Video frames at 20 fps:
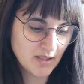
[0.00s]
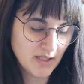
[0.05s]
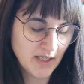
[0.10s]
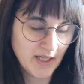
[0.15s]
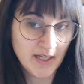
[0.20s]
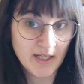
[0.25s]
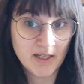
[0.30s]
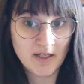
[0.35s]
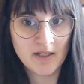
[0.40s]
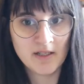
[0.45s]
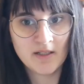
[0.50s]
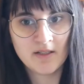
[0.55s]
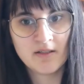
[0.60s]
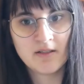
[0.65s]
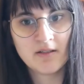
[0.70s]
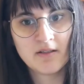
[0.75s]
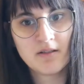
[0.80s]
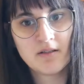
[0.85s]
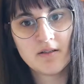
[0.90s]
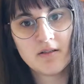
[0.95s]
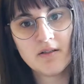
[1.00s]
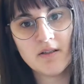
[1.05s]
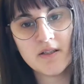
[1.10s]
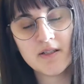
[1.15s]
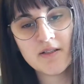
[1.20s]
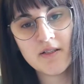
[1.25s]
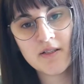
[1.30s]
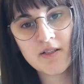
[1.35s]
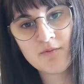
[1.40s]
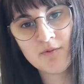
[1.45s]
and the
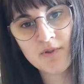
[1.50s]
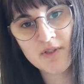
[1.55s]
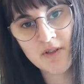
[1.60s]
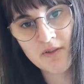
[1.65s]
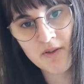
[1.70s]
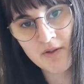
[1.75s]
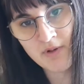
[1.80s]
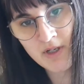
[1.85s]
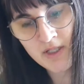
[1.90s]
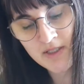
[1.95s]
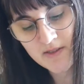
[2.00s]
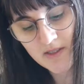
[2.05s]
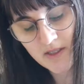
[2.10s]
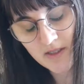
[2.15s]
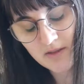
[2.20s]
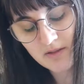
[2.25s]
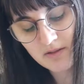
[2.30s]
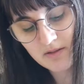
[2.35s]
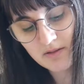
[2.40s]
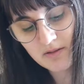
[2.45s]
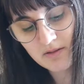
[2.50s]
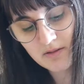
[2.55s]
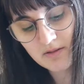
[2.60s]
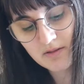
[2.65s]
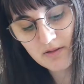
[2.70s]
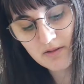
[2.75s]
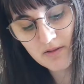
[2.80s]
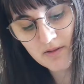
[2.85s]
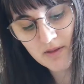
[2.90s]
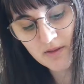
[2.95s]
cyst was on the right side.
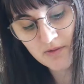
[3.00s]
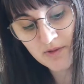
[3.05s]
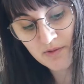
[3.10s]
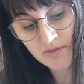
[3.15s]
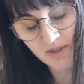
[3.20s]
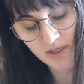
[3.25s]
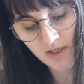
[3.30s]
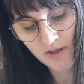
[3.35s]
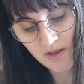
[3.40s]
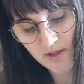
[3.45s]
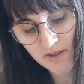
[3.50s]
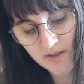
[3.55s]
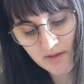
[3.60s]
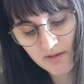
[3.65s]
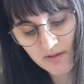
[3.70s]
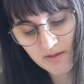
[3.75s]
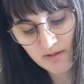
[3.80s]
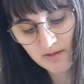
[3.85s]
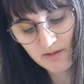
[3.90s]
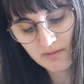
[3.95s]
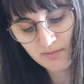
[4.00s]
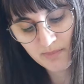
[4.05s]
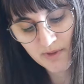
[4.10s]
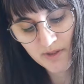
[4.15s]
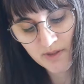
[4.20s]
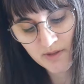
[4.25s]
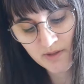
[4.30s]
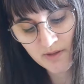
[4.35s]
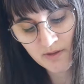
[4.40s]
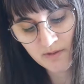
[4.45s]
So it was really odd,
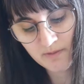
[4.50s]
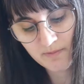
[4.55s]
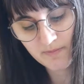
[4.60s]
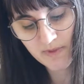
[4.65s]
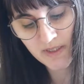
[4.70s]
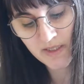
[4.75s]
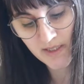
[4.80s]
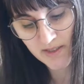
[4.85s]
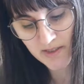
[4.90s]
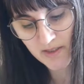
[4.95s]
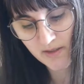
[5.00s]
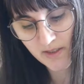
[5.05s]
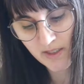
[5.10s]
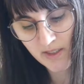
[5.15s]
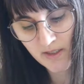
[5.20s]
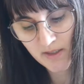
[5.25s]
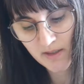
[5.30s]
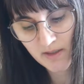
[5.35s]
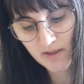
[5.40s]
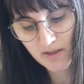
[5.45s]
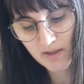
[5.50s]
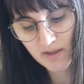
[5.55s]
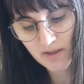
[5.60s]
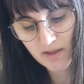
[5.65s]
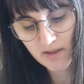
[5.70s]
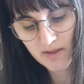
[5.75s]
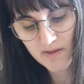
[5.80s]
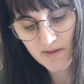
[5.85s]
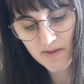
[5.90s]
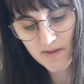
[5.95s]
but you know, it escalated.
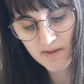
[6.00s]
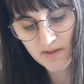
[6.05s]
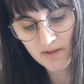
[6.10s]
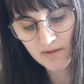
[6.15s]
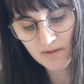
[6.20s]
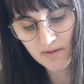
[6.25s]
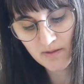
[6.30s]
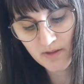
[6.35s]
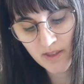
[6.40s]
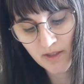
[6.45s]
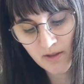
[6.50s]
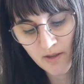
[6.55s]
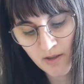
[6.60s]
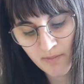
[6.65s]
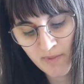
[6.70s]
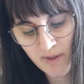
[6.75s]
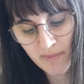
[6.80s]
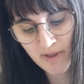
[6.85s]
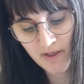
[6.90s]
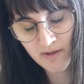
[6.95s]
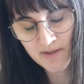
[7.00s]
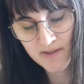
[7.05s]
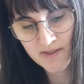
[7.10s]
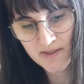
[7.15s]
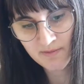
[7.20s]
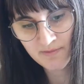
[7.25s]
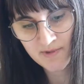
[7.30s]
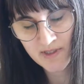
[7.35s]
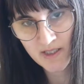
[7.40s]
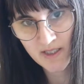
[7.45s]
So I called my parents
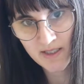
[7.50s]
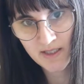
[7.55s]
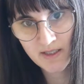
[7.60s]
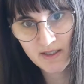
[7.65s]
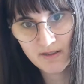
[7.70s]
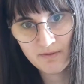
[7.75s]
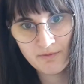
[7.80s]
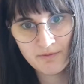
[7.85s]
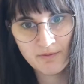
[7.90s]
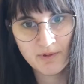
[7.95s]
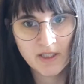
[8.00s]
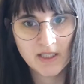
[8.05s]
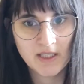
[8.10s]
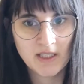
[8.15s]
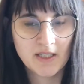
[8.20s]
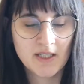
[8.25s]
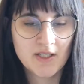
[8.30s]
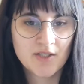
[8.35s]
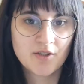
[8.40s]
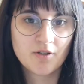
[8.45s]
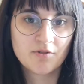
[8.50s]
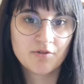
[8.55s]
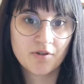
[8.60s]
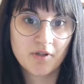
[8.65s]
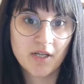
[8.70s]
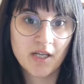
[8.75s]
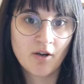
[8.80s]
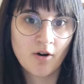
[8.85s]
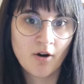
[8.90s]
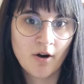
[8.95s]
and was like, we need to go to
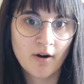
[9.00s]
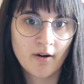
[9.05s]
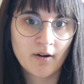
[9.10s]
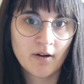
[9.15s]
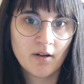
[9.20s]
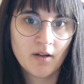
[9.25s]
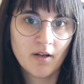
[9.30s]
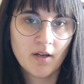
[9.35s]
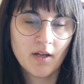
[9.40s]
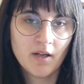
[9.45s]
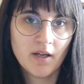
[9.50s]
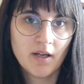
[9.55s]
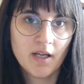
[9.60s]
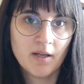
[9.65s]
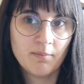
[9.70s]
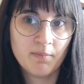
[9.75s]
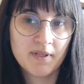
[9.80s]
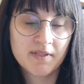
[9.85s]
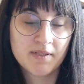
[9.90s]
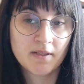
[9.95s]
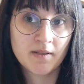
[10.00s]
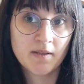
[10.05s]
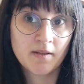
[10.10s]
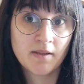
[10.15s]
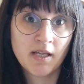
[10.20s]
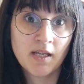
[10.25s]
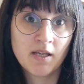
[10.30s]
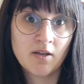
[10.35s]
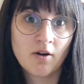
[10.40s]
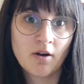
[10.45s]
the ER. And basically
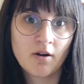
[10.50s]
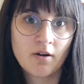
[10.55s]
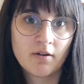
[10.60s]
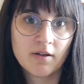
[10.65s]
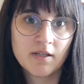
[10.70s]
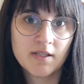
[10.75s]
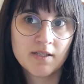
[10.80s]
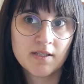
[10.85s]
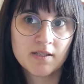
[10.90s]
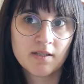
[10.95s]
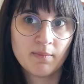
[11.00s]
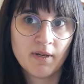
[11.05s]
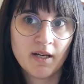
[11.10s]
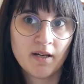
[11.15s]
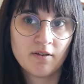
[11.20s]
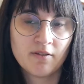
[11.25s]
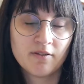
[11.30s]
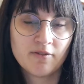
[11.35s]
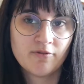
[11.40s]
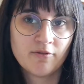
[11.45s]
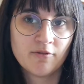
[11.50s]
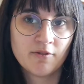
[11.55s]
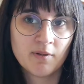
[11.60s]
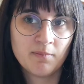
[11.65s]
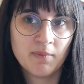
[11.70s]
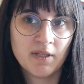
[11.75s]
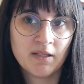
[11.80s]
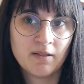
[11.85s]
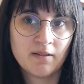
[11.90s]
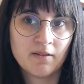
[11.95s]
the ER is about
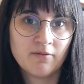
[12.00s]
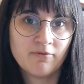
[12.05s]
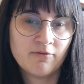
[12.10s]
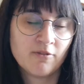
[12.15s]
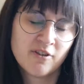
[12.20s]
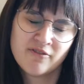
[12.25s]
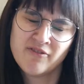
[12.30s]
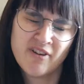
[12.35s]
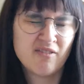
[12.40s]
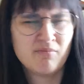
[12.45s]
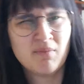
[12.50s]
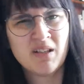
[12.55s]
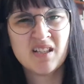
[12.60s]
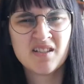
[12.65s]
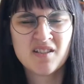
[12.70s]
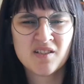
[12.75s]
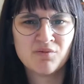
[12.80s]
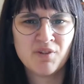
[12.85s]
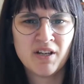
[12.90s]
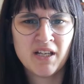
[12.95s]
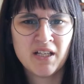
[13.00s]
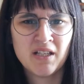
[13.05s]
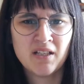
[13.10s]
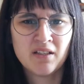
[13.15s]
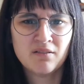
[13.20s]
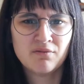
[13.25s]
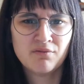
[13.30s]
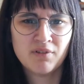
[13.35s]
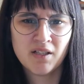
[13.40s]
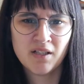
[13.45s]
45 minutes away
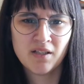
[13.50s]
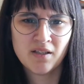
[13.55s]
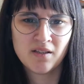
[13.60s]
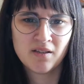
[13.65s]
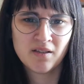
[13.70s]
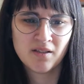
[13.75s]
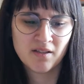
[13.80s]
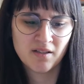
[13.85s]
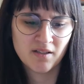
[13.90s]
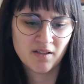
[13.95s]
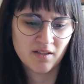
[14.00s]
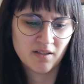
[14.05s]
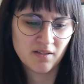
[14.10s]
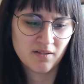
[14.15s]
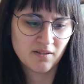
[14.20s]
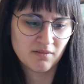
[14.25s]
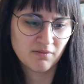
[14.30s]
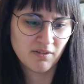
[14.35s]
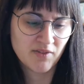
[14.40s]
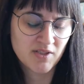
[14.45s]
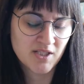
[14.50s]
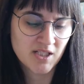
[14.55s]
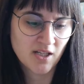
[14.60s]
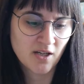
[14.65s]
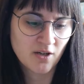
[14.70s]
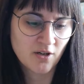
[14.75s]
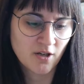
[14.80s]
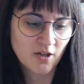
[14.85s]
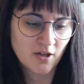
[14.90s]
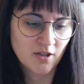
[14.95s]
with if you take a
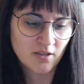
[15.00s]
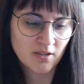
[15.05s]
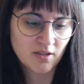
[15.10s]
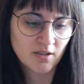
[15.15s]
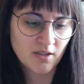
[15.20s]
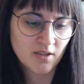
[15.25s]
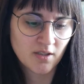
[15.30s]
car.